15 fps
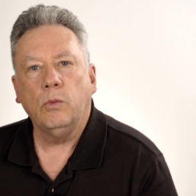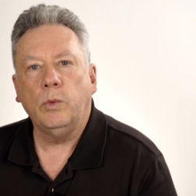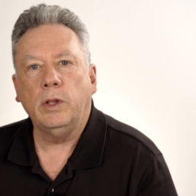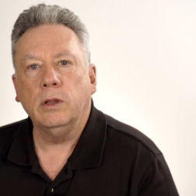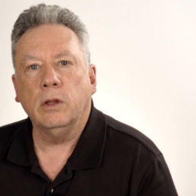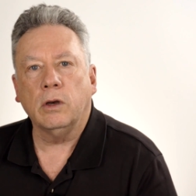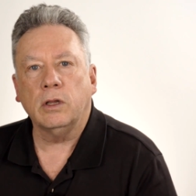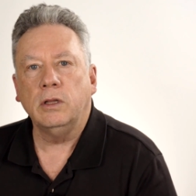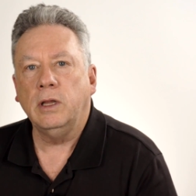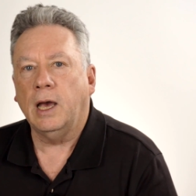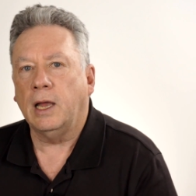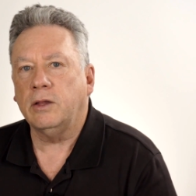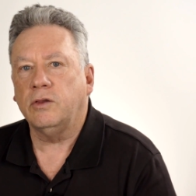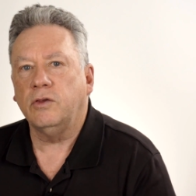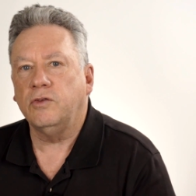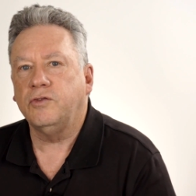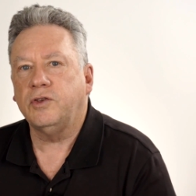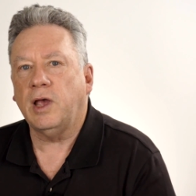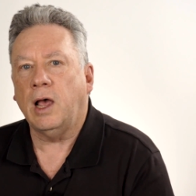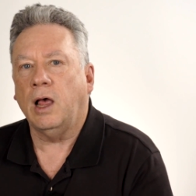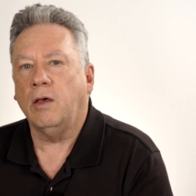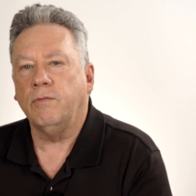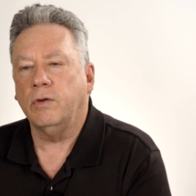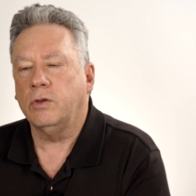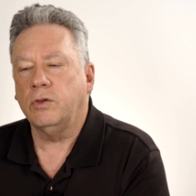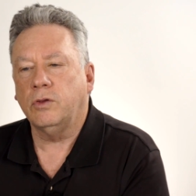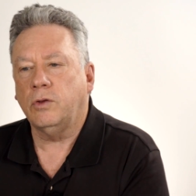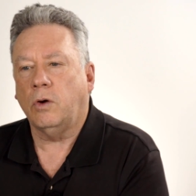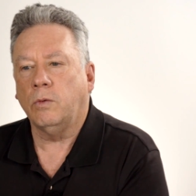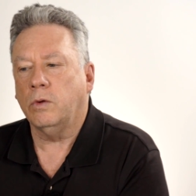we look not to solve a
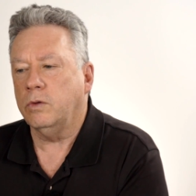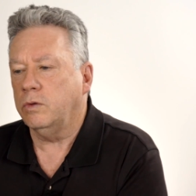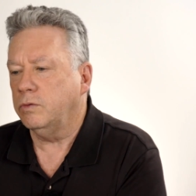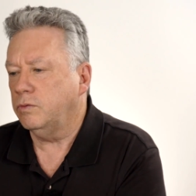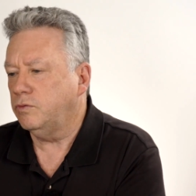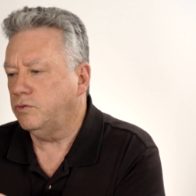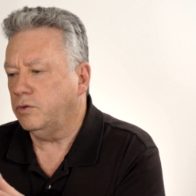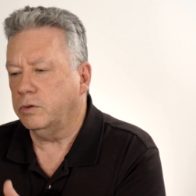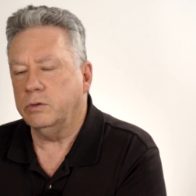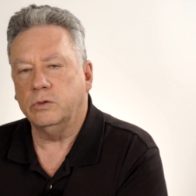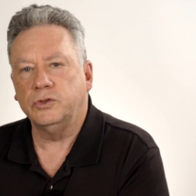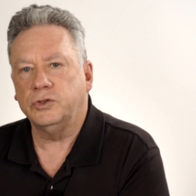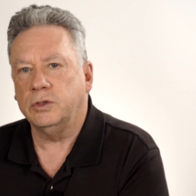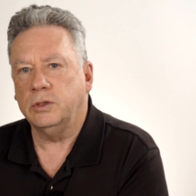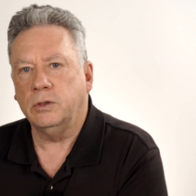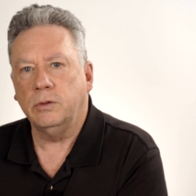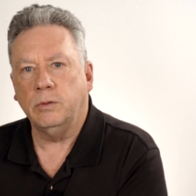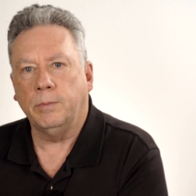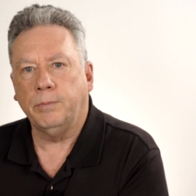total solution,